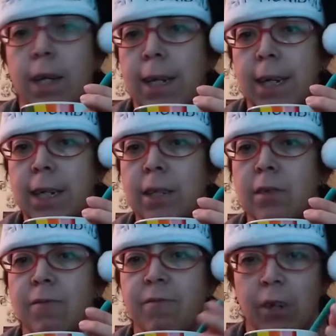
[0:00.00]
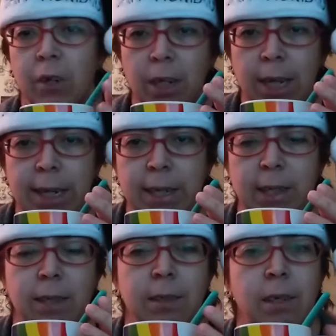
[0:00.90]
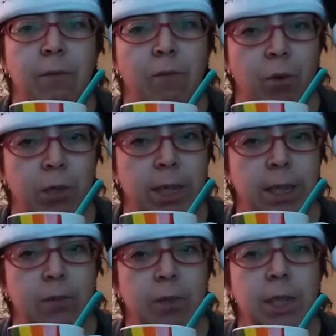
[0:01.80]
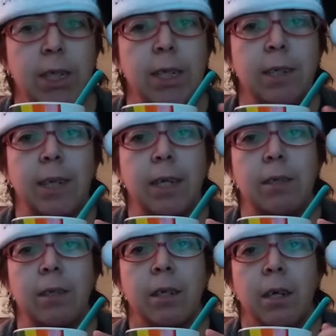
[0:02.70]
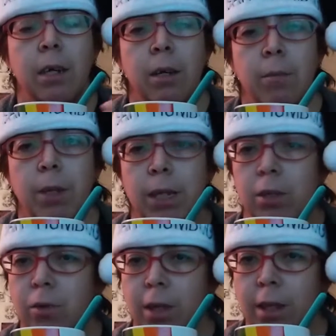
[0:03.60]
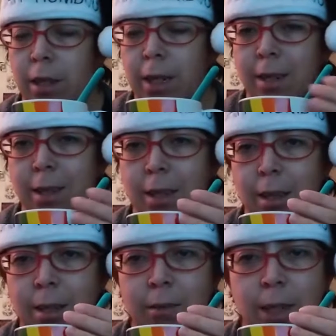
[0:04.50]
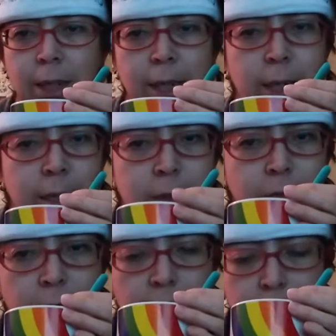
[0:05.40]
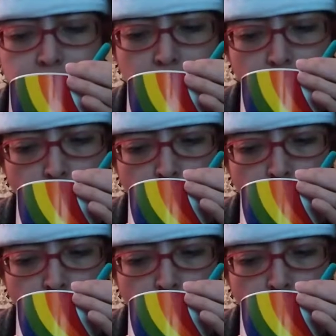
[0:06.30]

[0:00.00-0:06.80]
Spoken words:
Again, it's very light. It's, of course, got the green tea scent. And then you got the, like, the little tiny hint of jasmine.